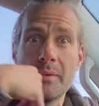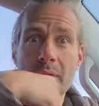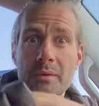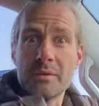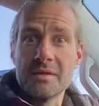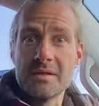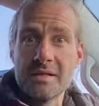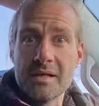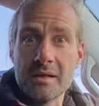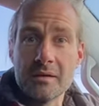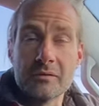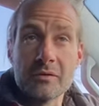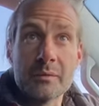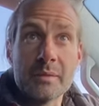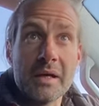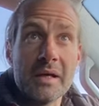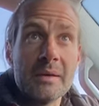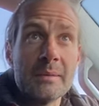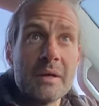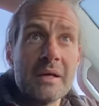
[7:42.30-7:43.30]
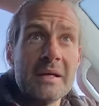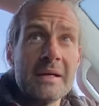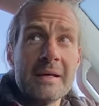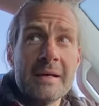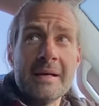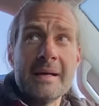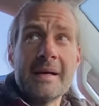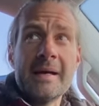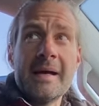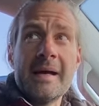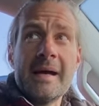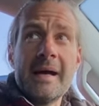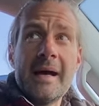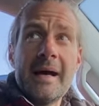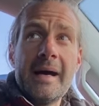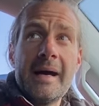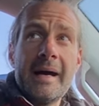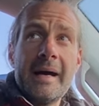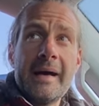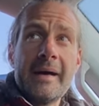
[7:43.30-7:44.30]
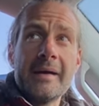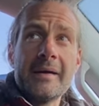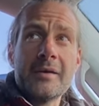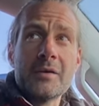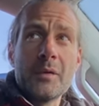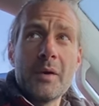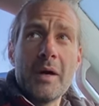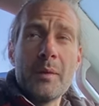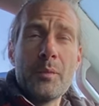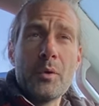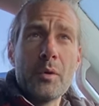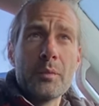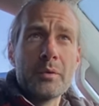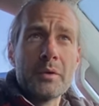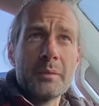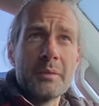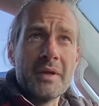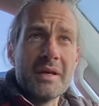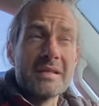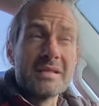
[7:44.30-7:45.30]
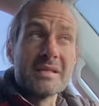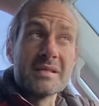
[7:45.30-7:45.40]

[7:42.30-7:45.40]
be able to tell from behind me. Quite a popular place.